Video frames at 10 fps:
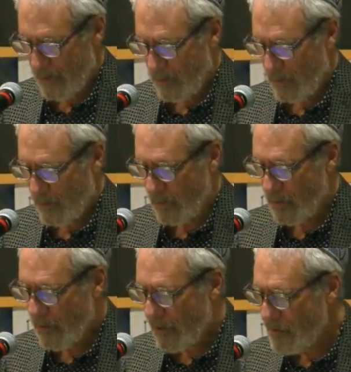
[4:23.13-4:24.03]
Or
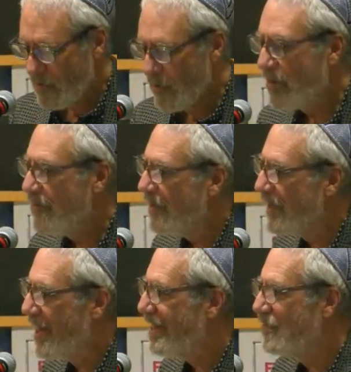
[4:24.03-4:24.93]
are you one of the
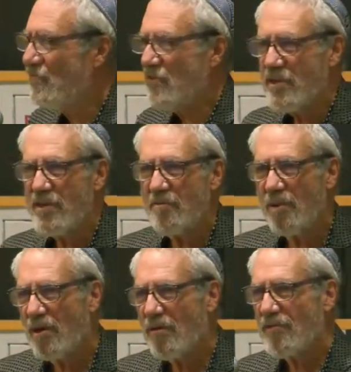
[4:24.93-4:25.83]
castrated
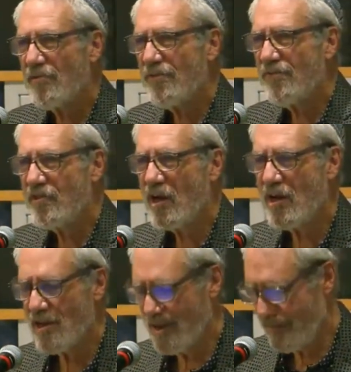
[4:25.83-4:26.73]
balls of
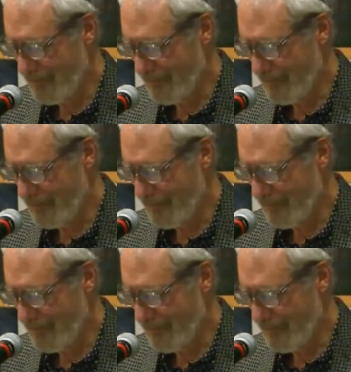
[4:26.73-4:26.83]
time?